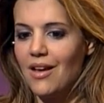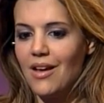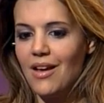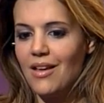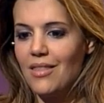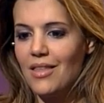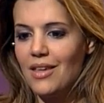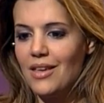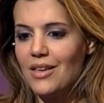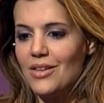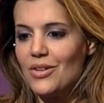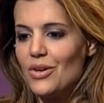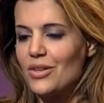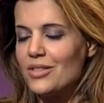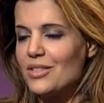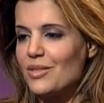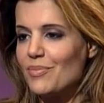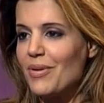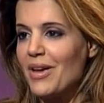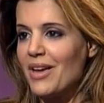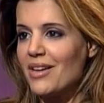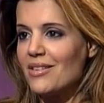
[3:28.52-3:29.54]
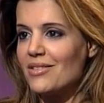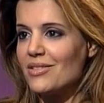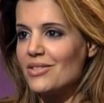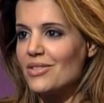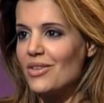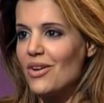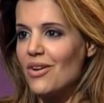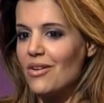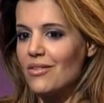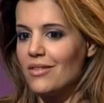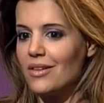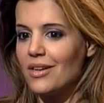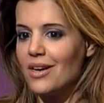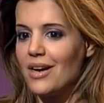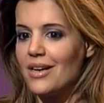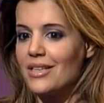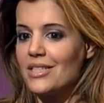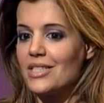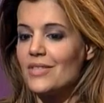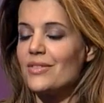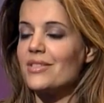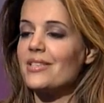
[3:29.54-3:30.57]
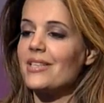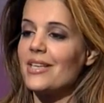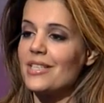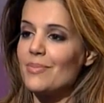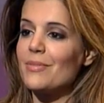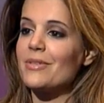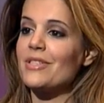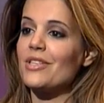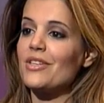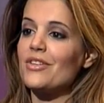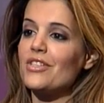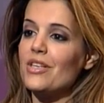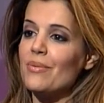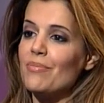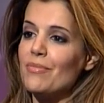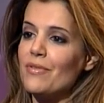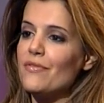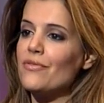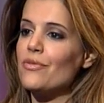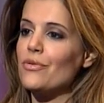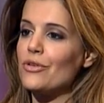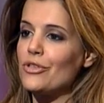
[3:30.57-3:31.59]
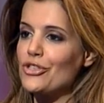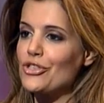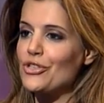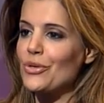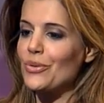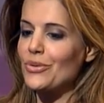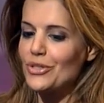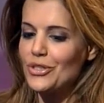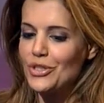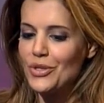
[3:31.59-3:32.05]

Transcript: I think it all depends on the kinds of assessments that are done before shows.